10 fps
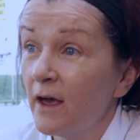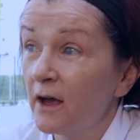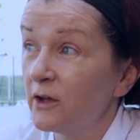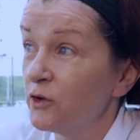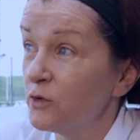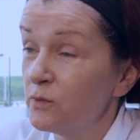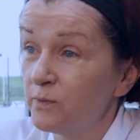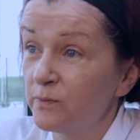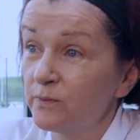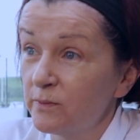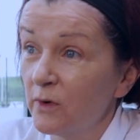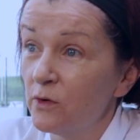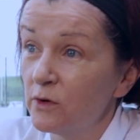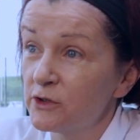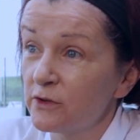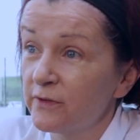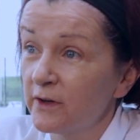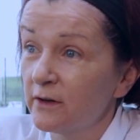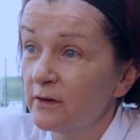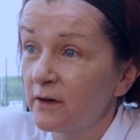and you hold your
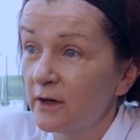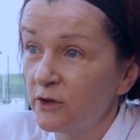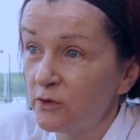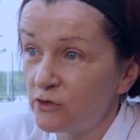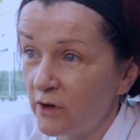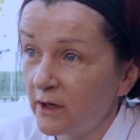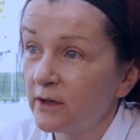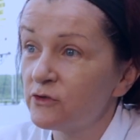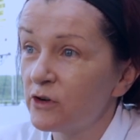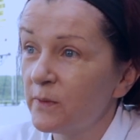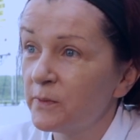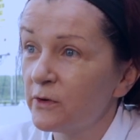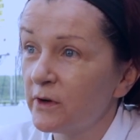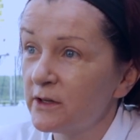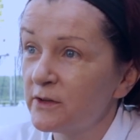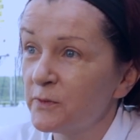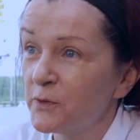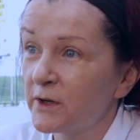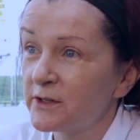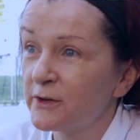finger and you drag and drop your item you
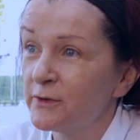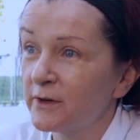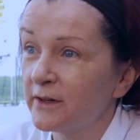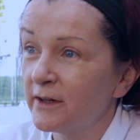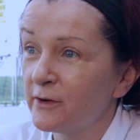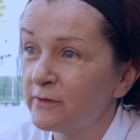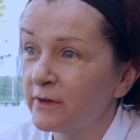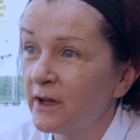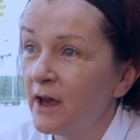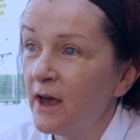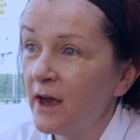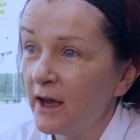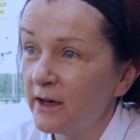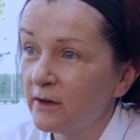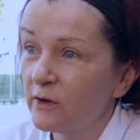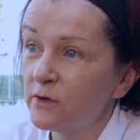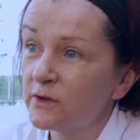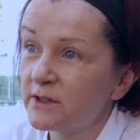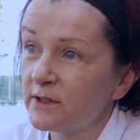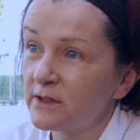want to cook in the oven, and it
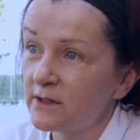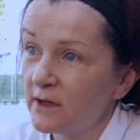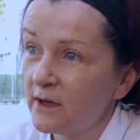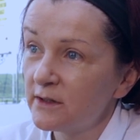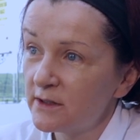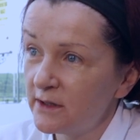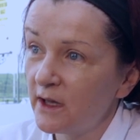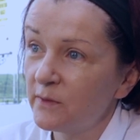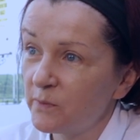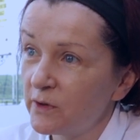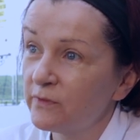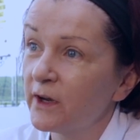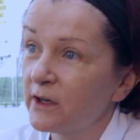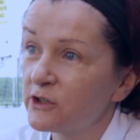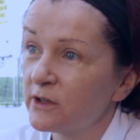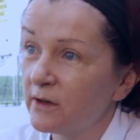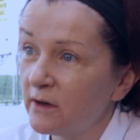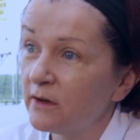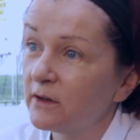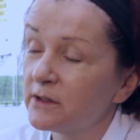cooks it to that perfection
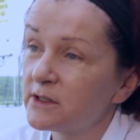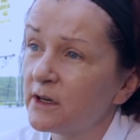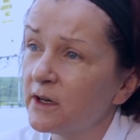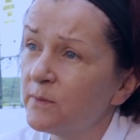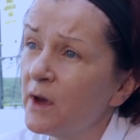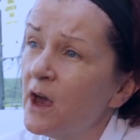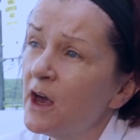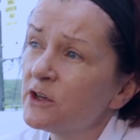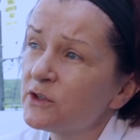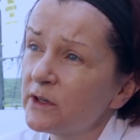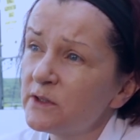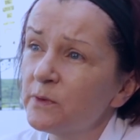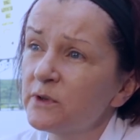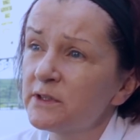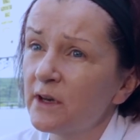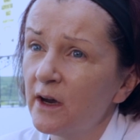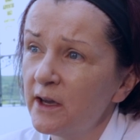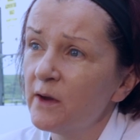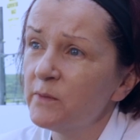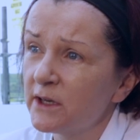all the time. So I suppose I
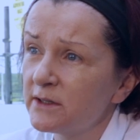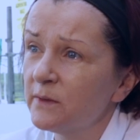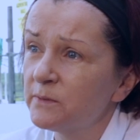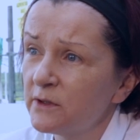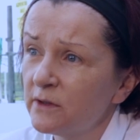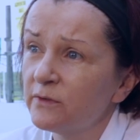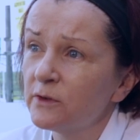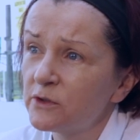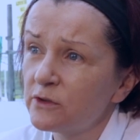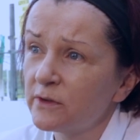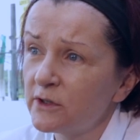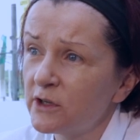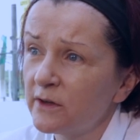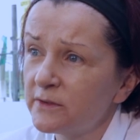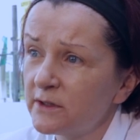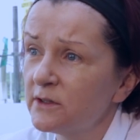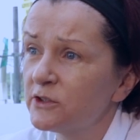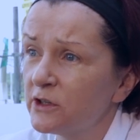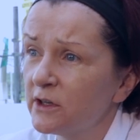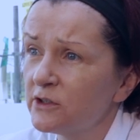am accepting the future of the chefs is
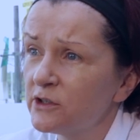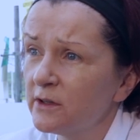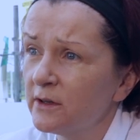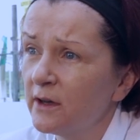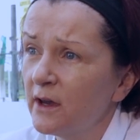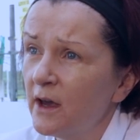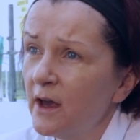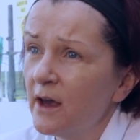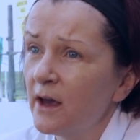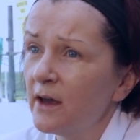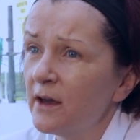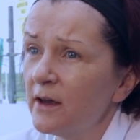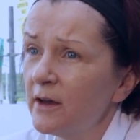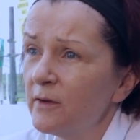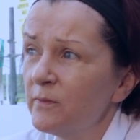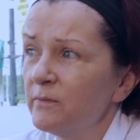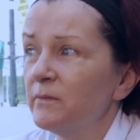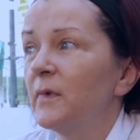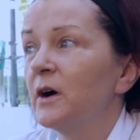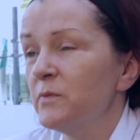changing. I'm
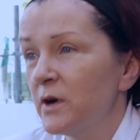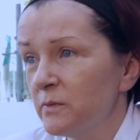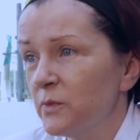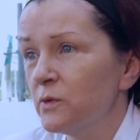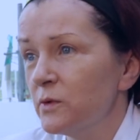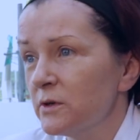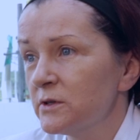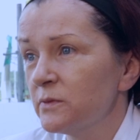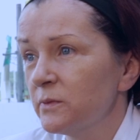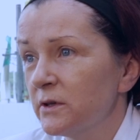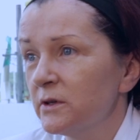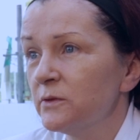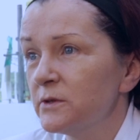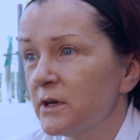on board with the new